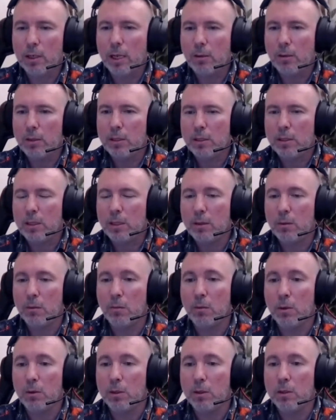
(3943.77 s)
Then we're seeing
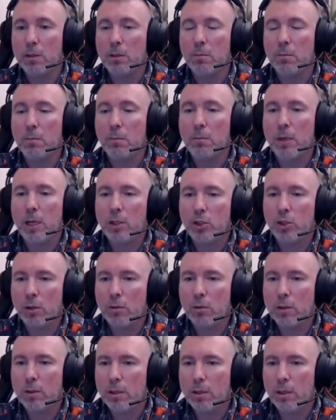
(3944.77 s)
what is the
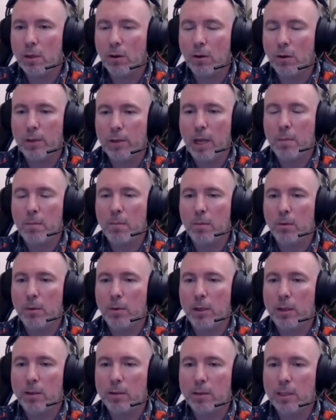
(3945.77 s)
majority of them
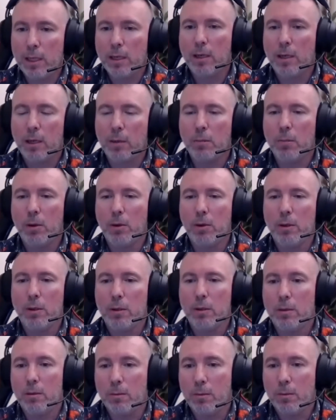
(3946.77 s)
really thinking about it.
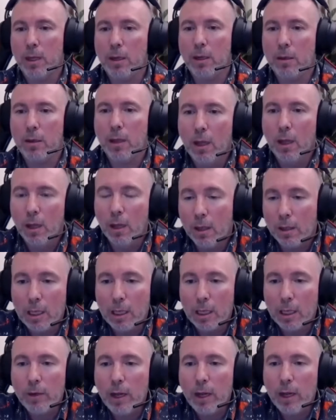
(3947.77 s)
And
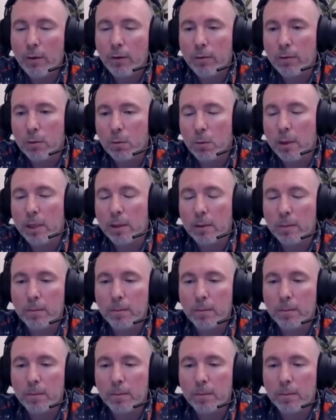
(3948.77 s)
then we have to wait.